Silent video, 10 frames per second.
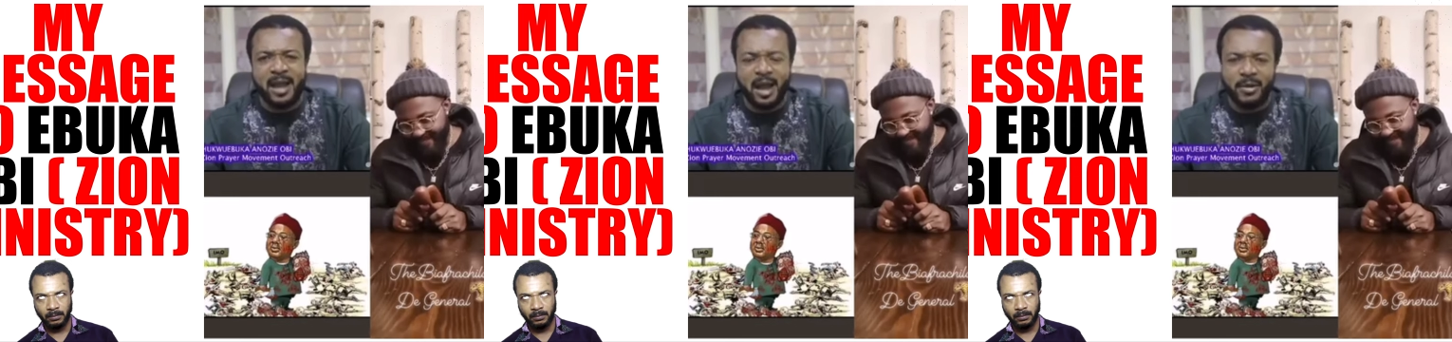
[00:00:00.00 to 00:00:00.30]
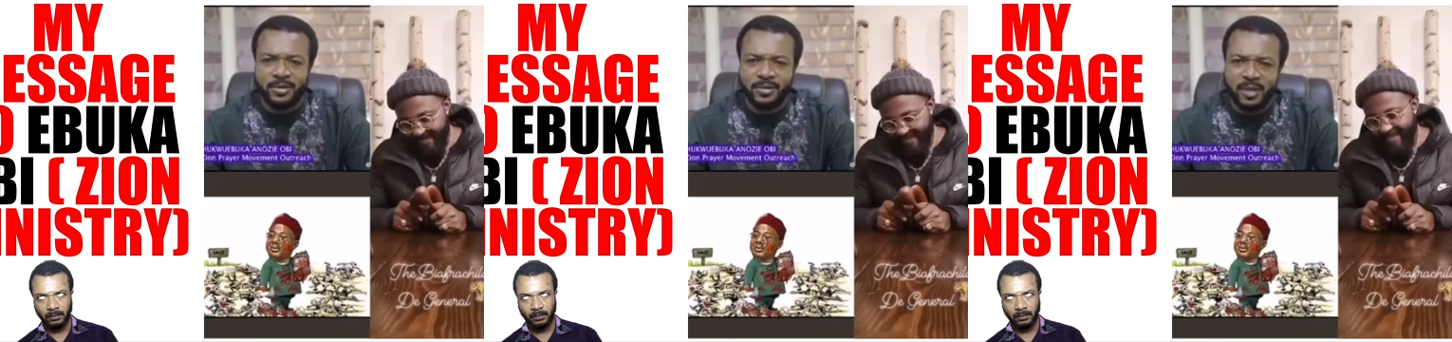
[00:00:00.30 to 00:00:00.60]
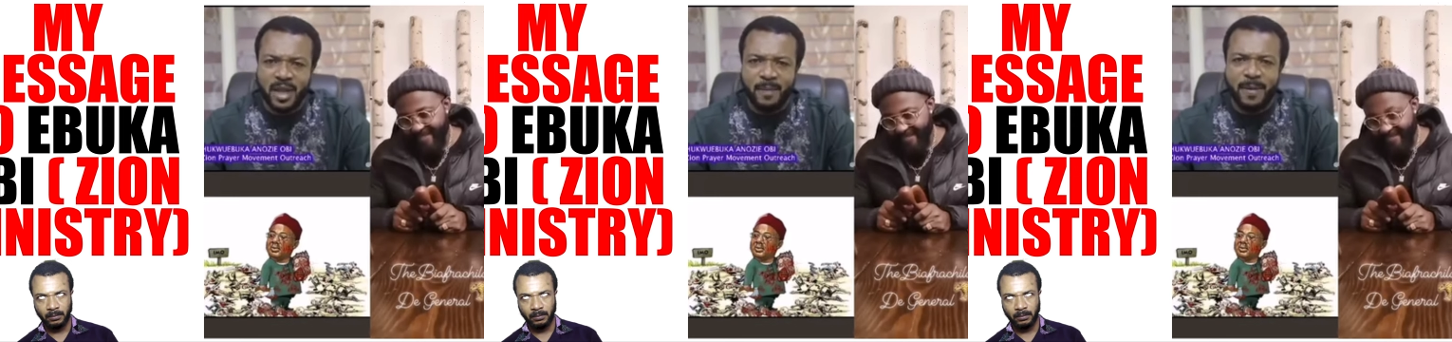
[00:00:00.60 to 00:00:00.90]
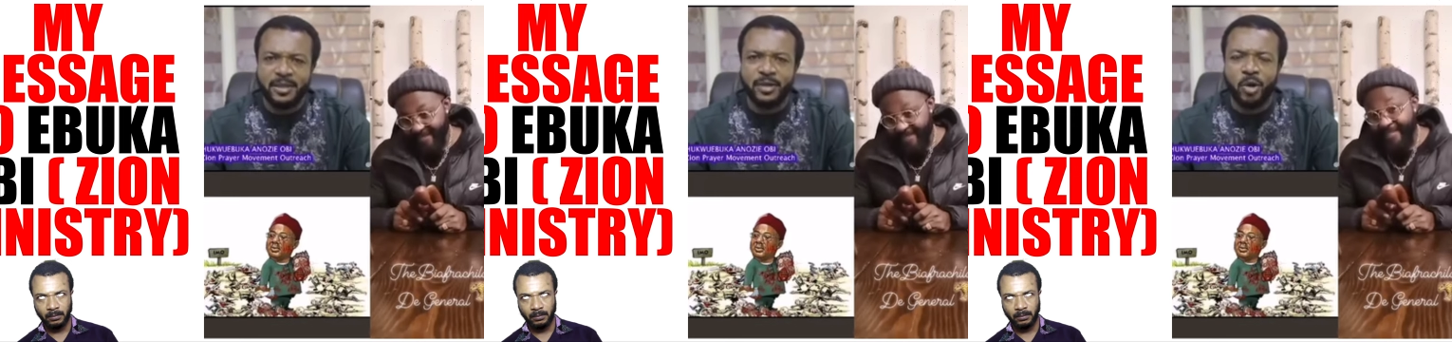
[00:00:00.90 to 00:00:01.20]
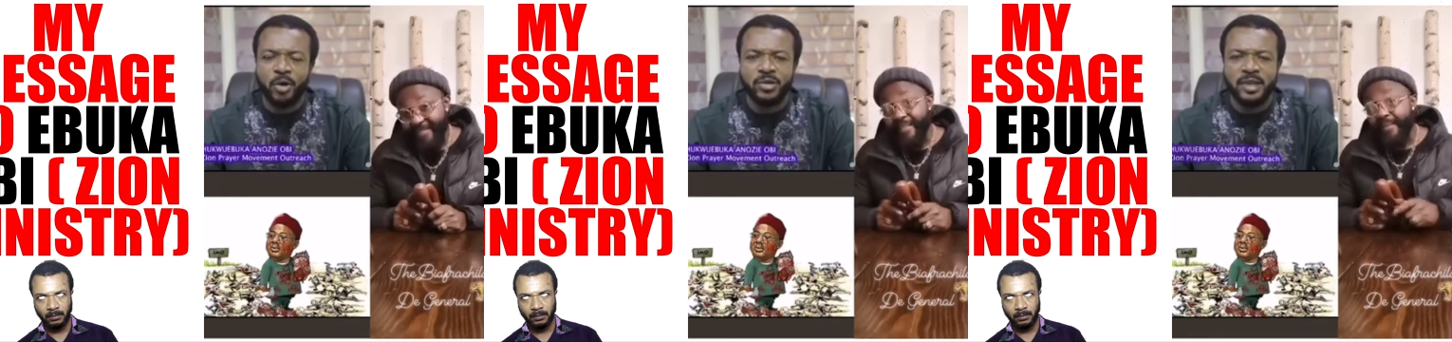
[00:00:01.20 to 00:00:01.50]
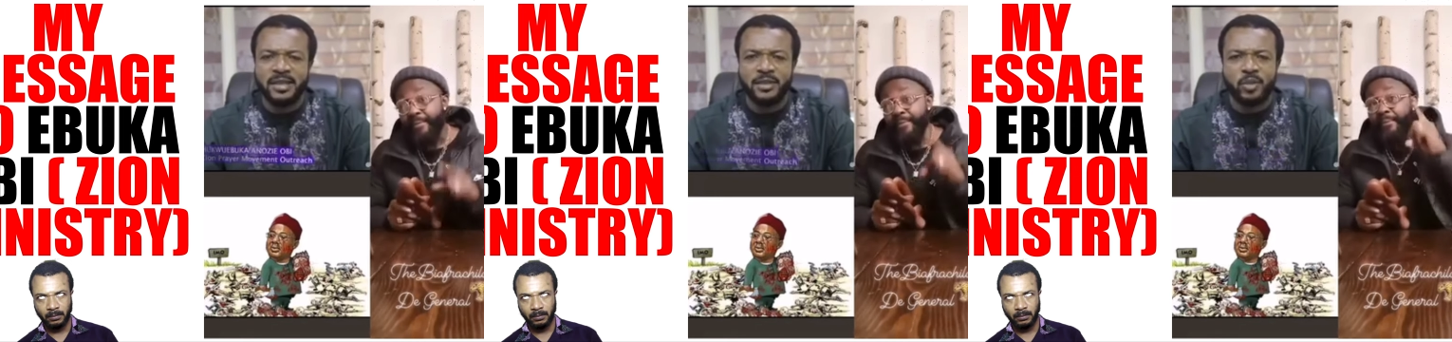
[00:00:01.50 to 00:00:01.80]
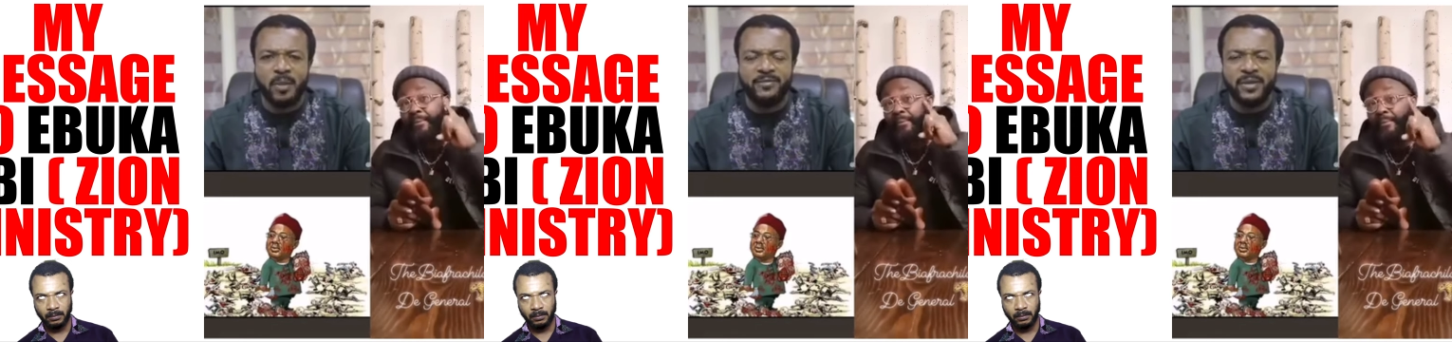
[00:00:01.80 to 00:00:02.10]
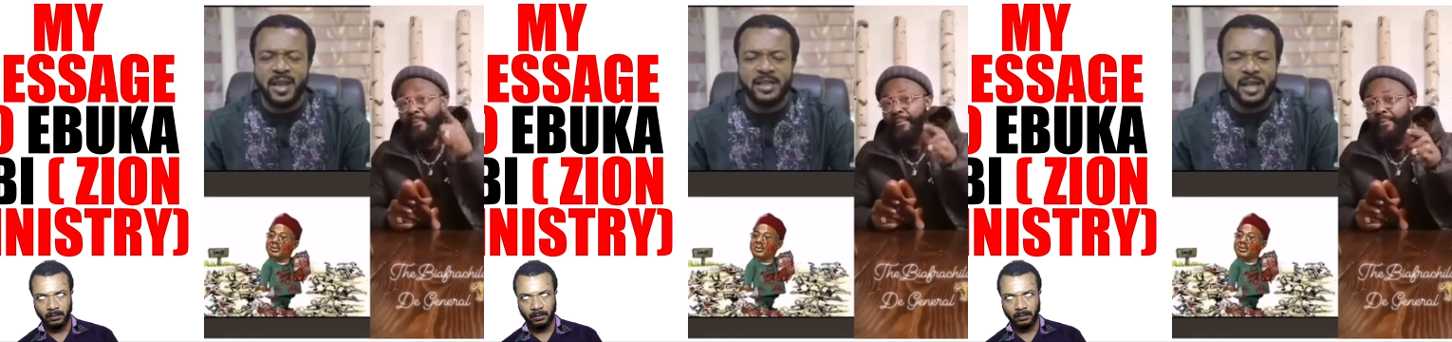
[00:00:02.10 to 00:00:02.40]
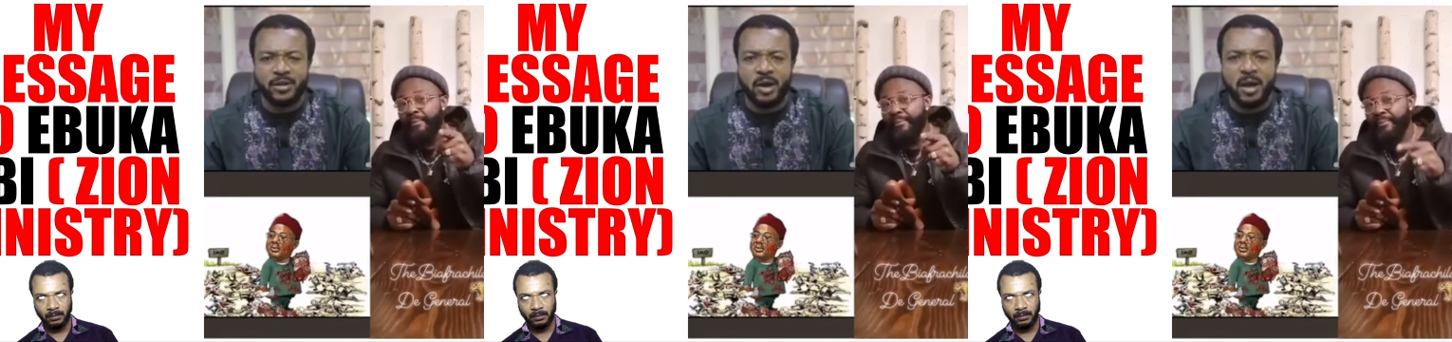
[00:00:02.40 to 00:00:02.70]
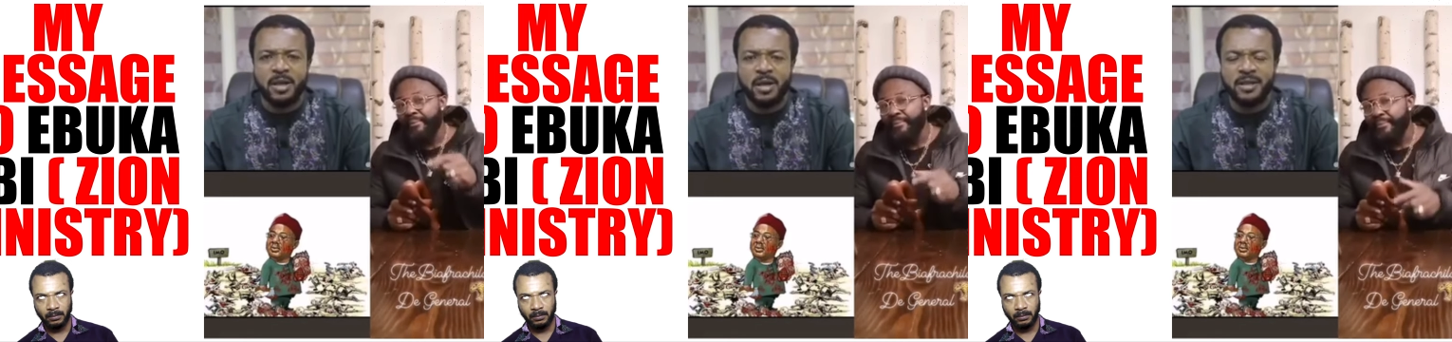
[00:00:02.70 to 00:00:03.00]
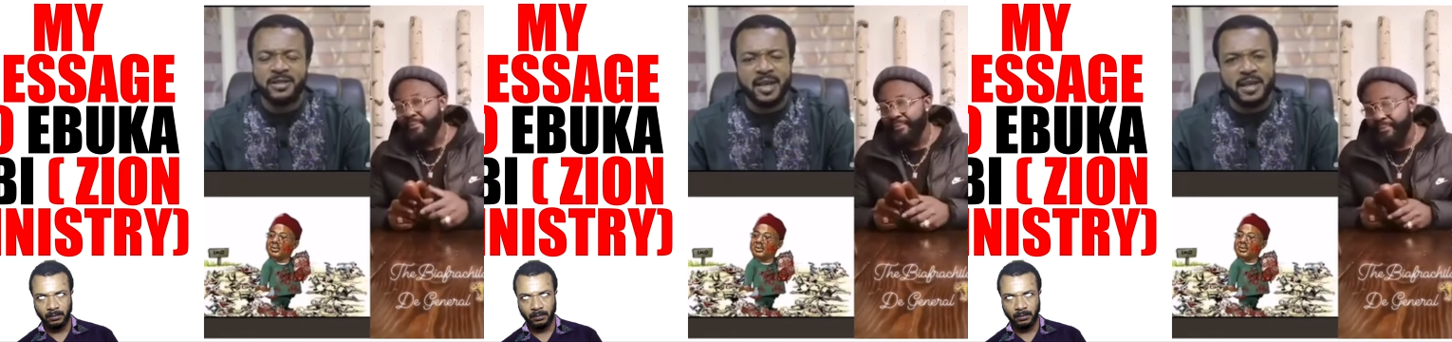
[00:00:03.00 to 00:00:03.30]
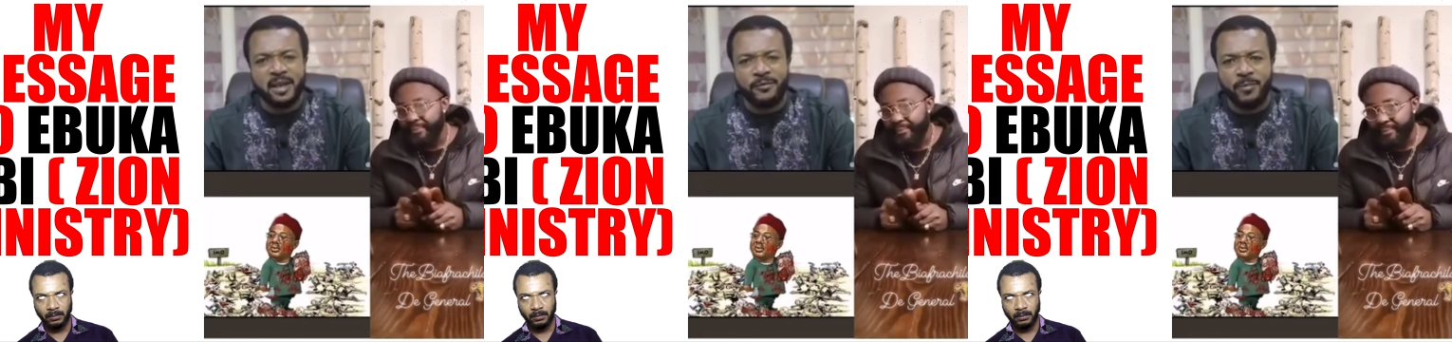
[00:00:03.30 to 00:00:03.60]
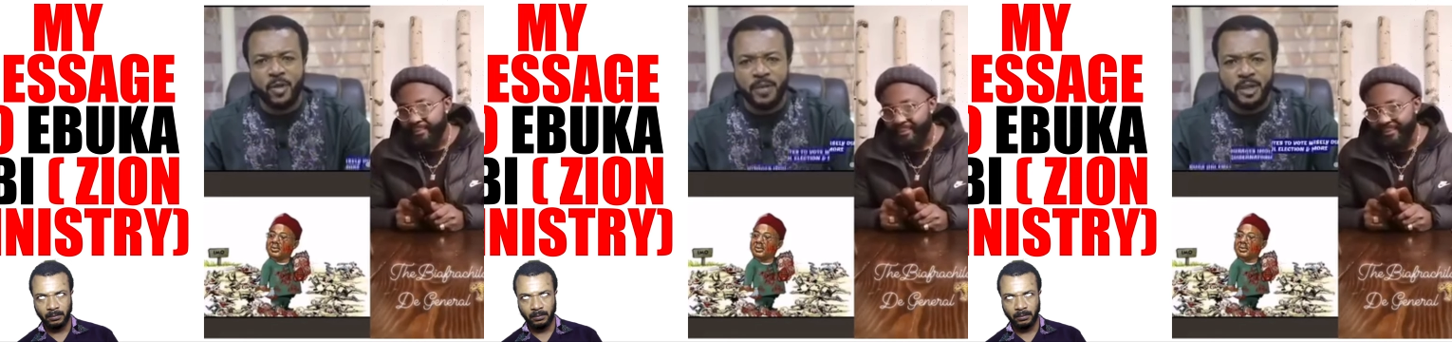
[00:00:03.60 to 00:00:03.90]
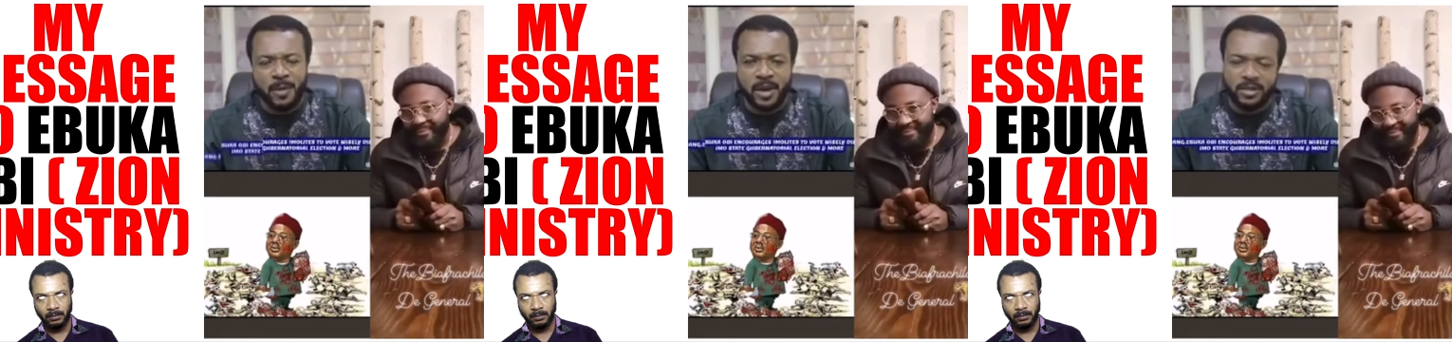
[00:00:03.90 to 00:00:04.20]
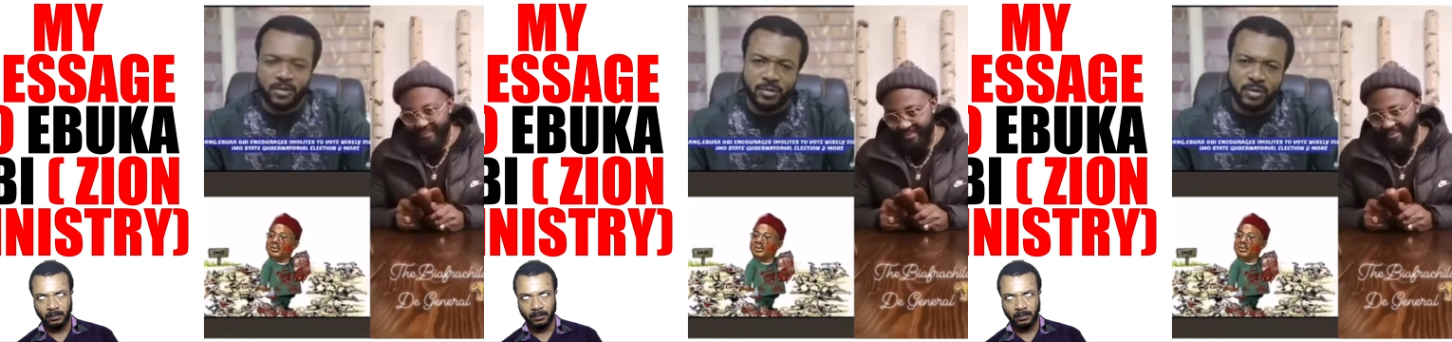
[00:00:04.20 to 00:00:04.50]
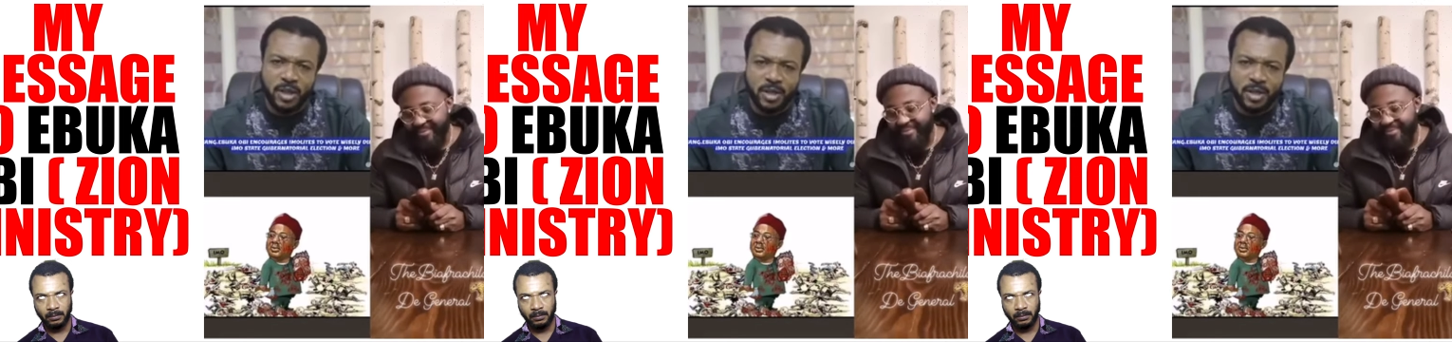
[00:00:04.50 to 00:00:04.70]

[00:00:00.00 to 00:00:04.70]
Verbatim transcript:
Speaker 1: out about the road leading to my village and uh, Iseke from Nobis Primary School.